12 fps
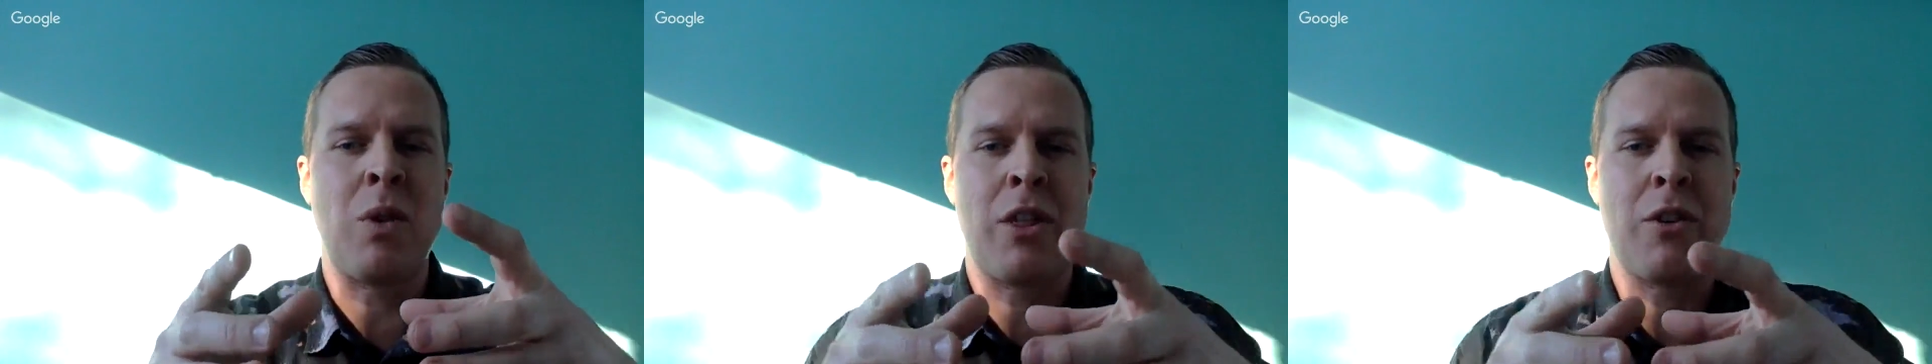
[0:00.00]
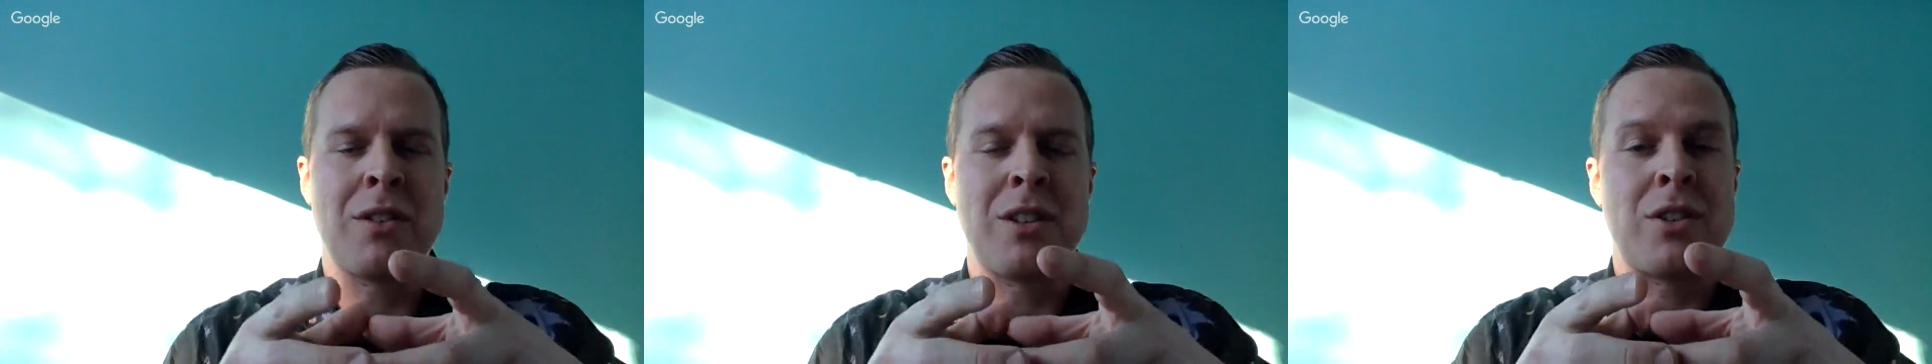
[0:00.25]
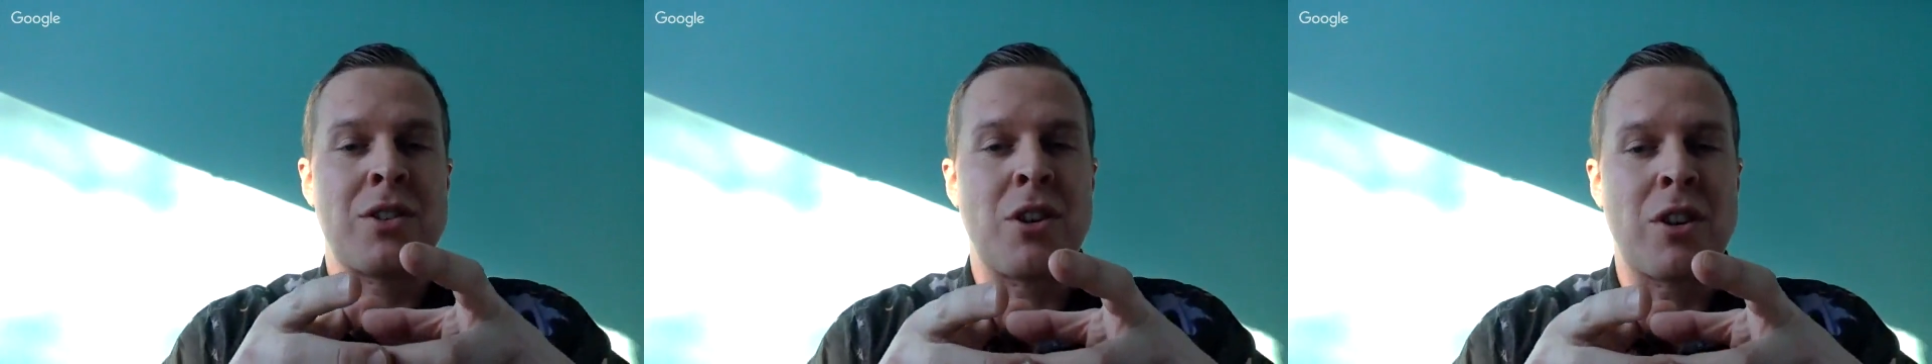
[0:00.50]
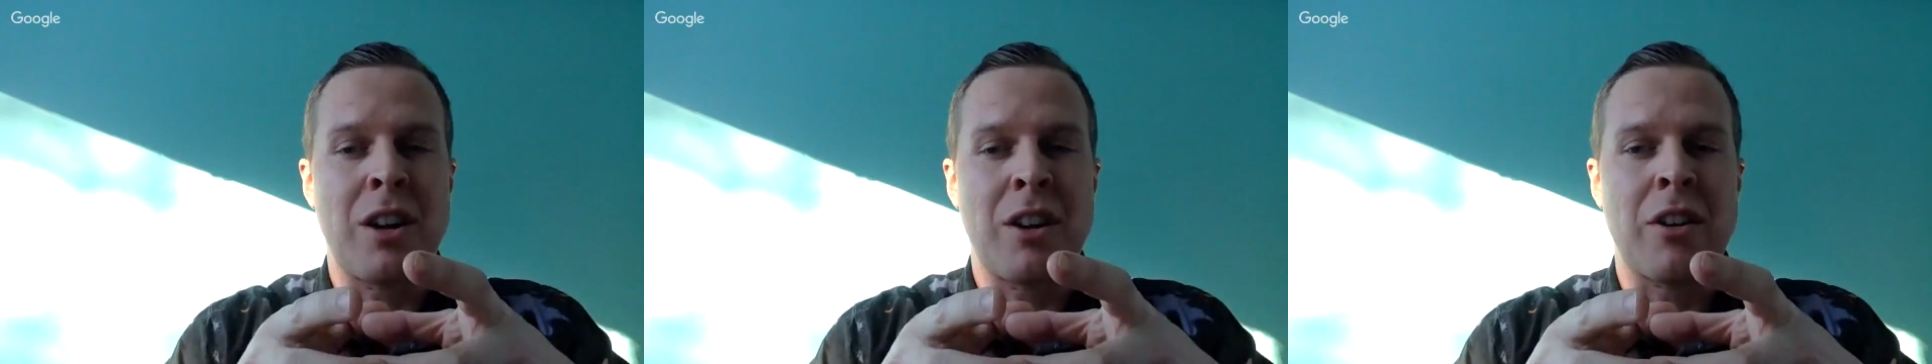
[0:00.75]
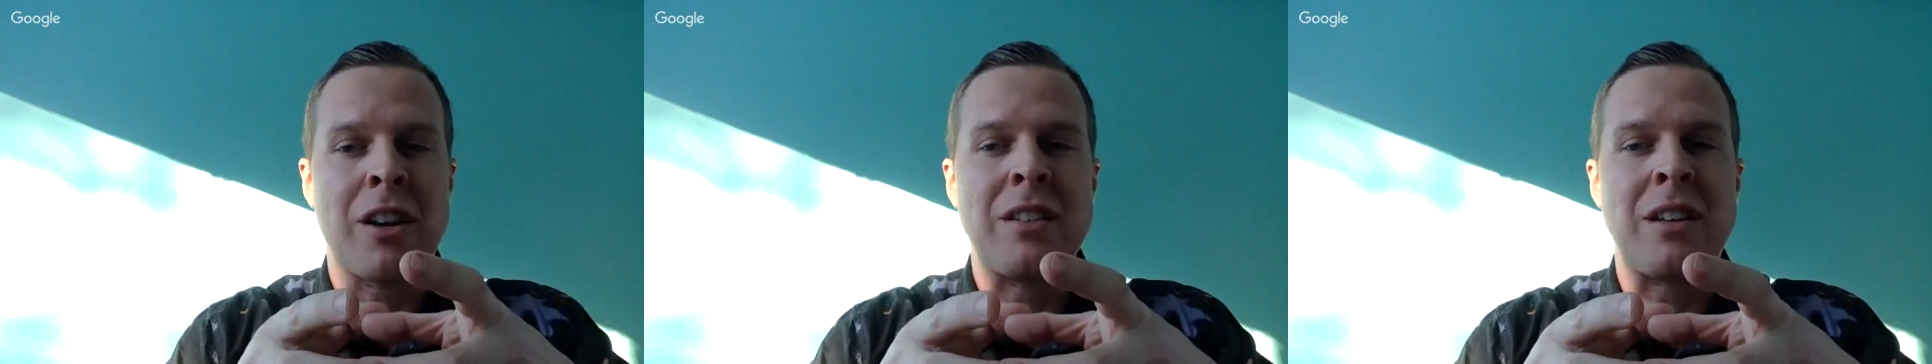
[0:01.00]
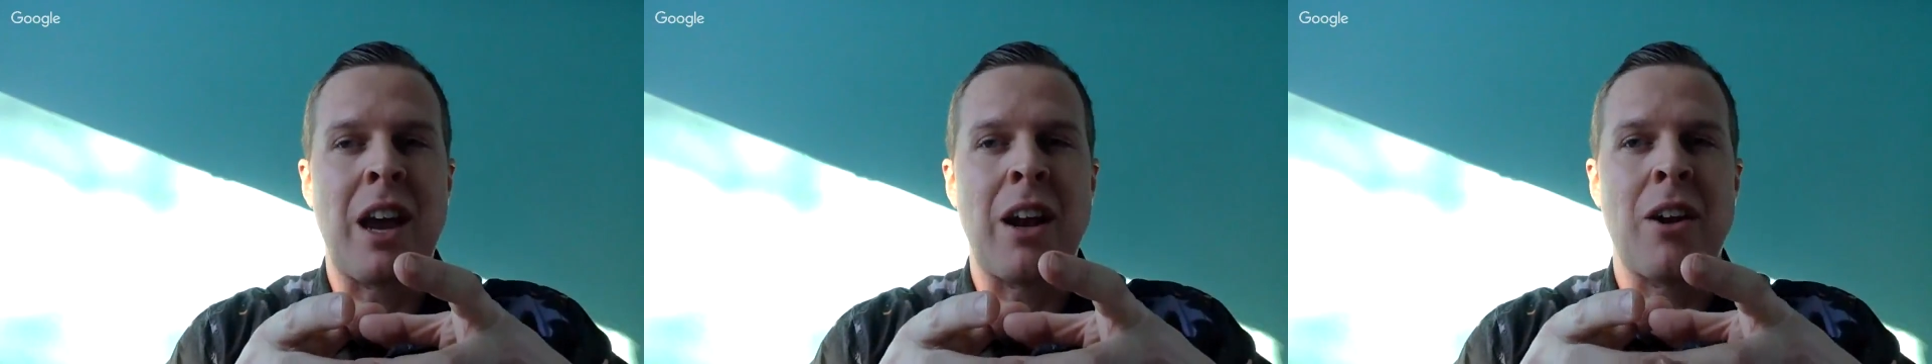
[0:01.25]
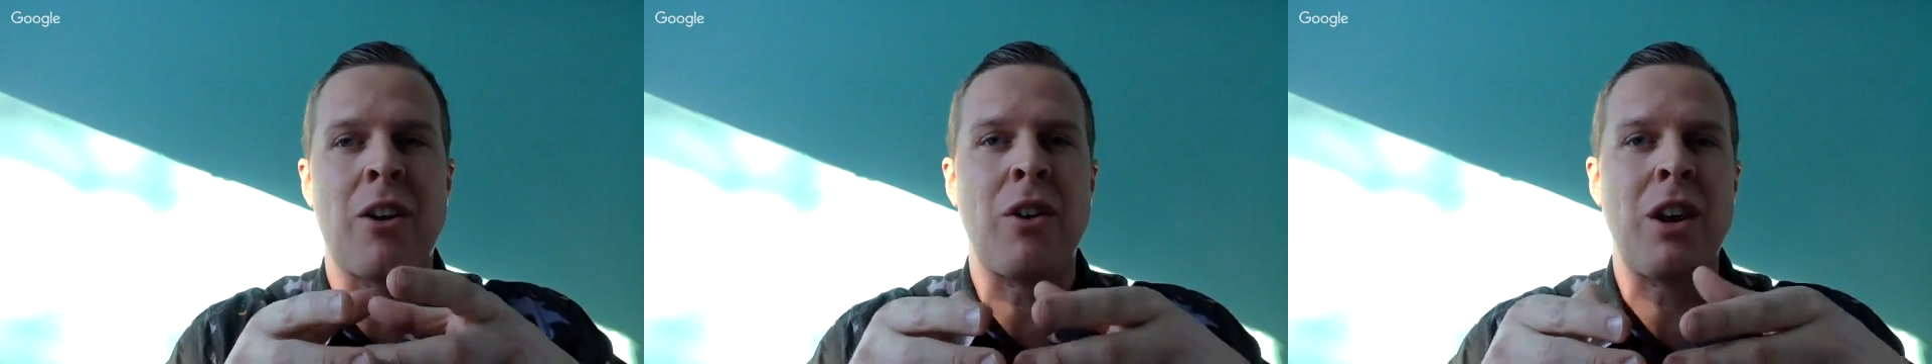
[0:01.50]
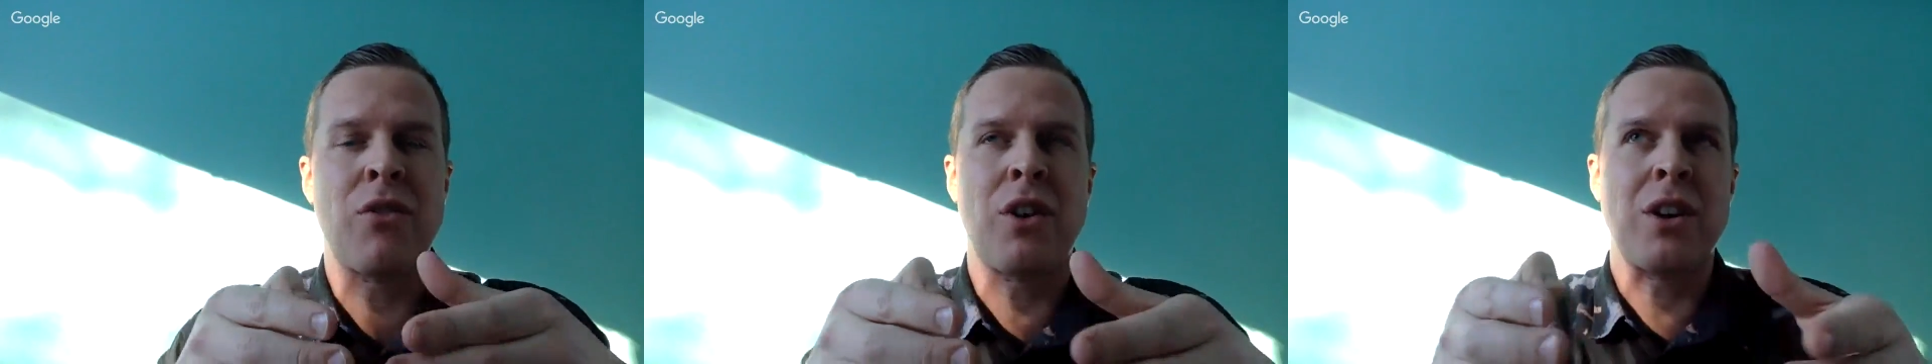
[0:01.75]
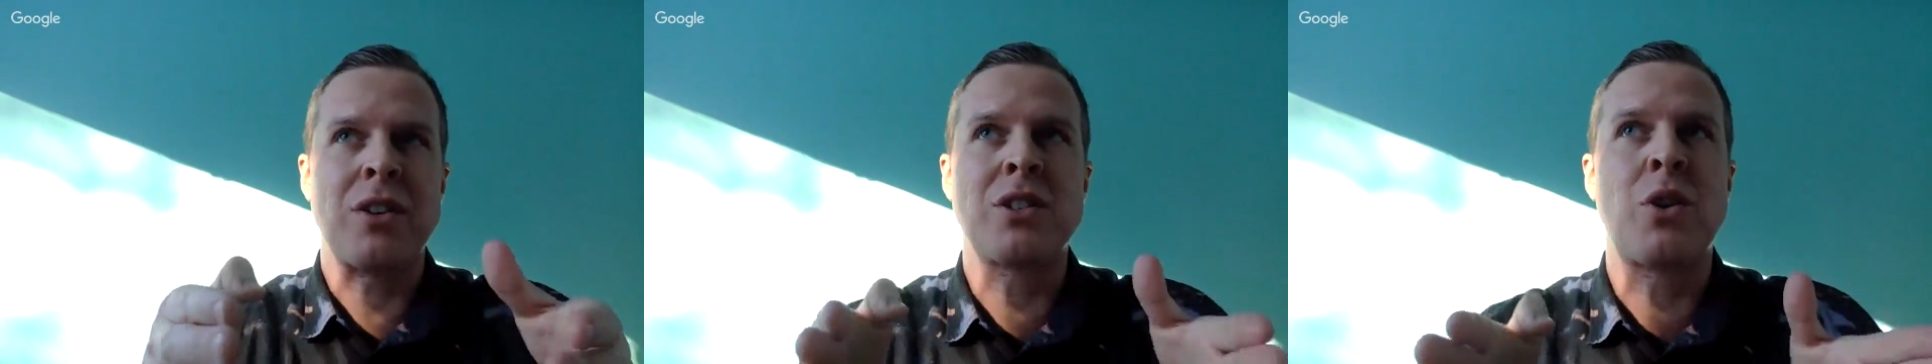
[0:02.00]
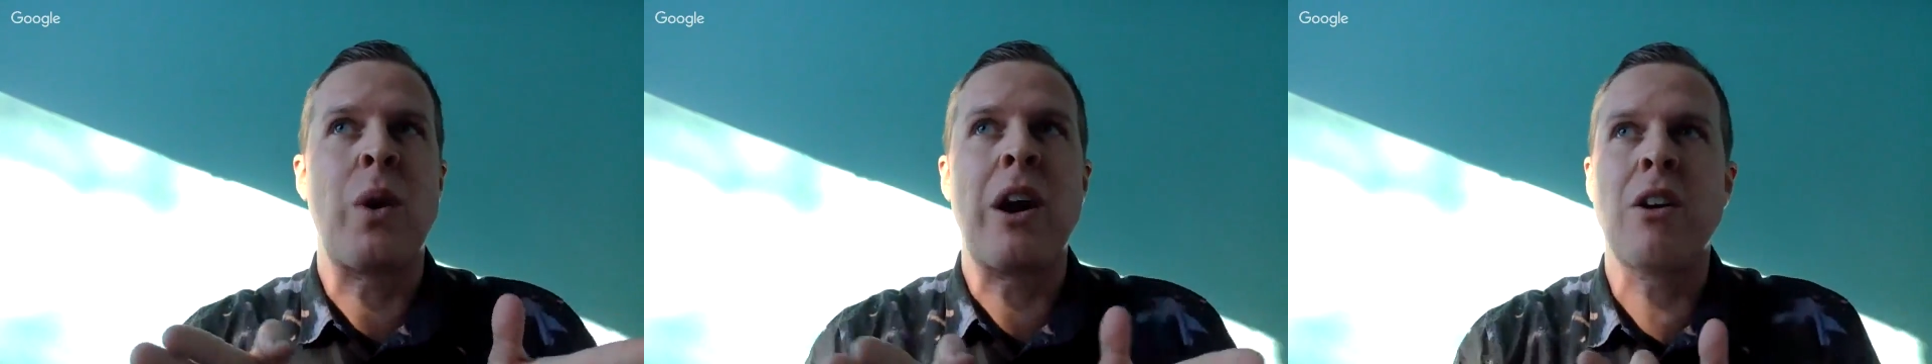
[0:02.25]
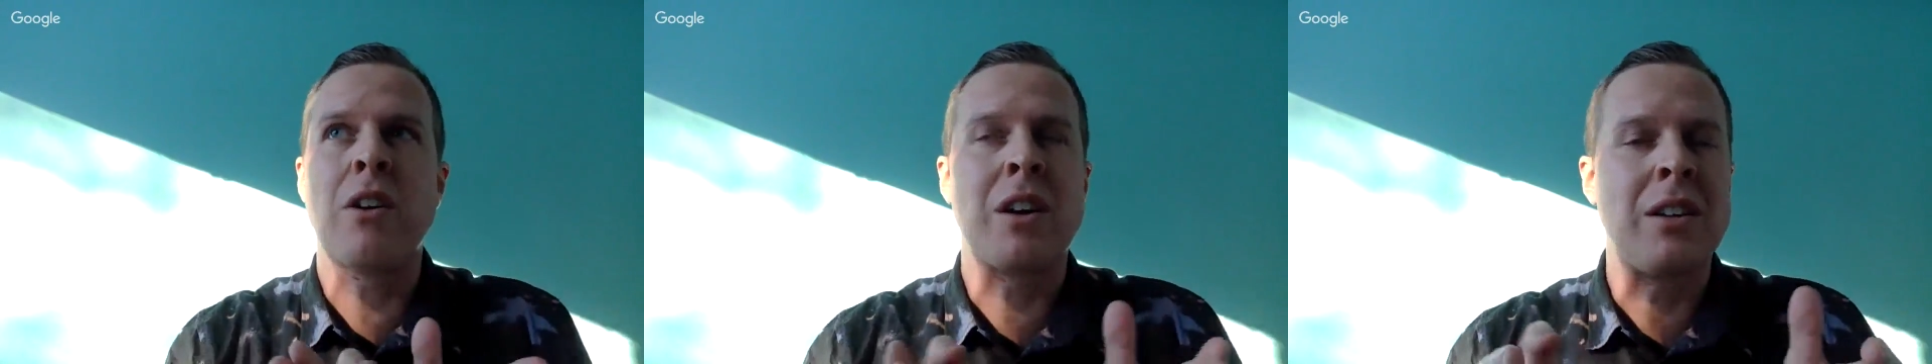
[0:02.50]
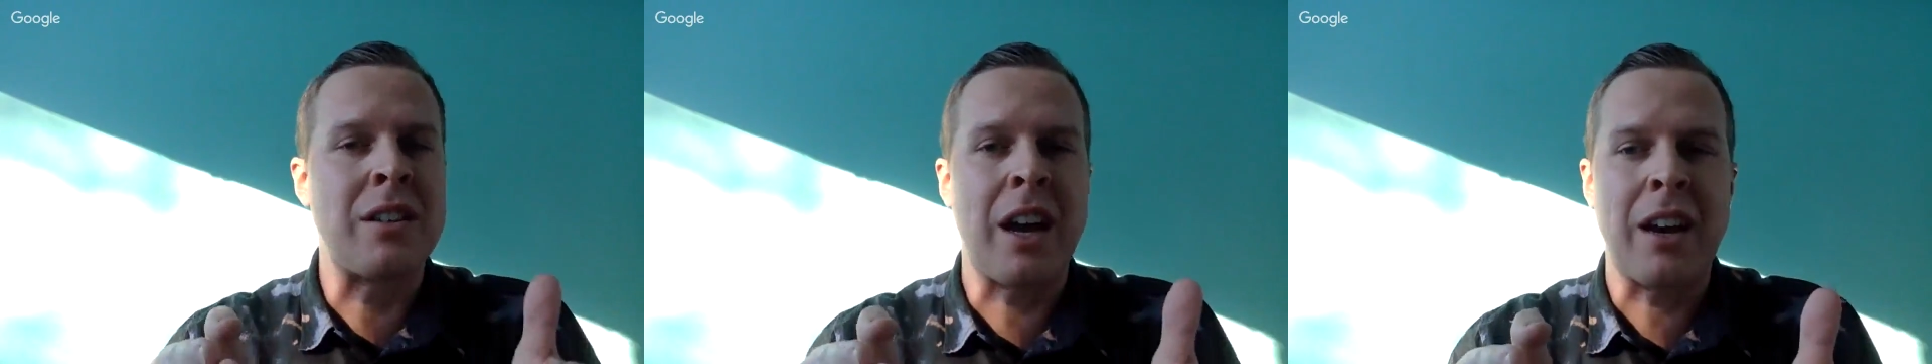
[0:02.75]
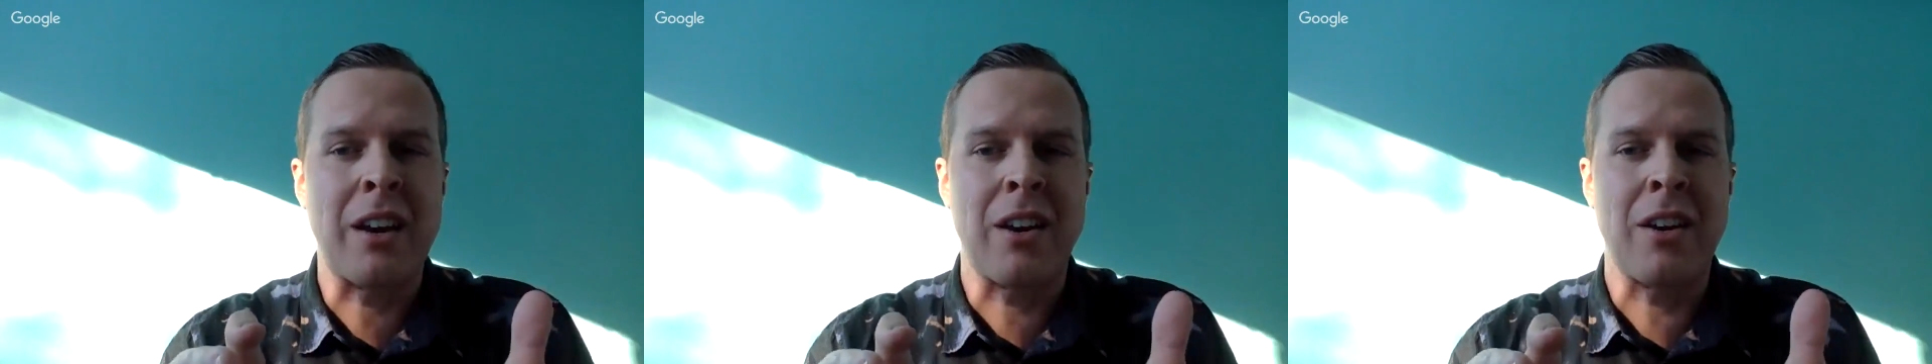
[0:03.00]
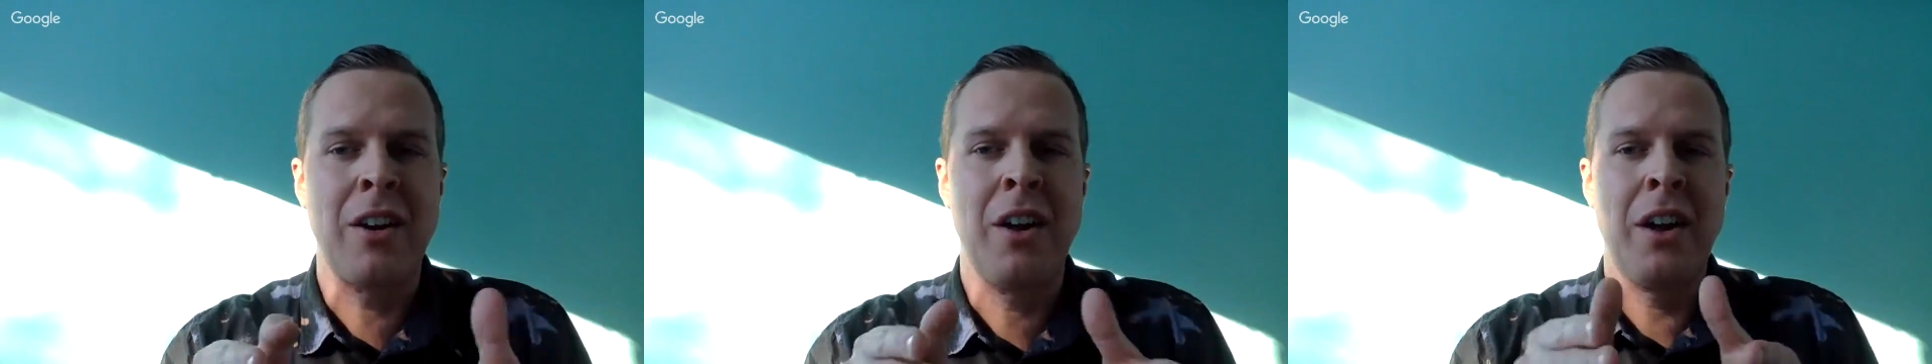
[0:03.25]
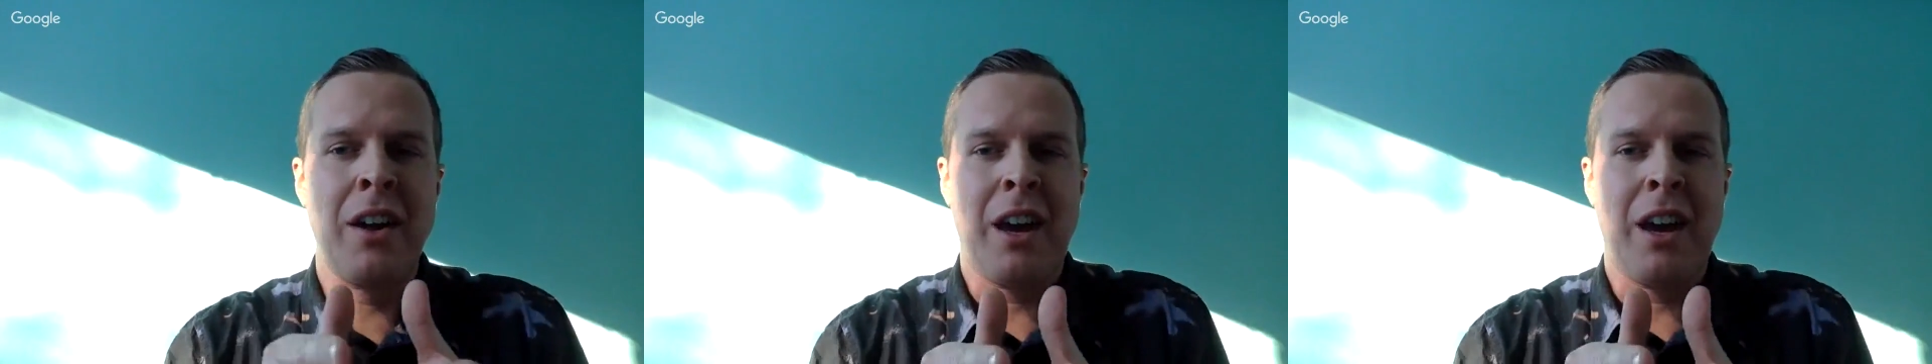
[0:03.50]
whether it's a circular container or even a square container,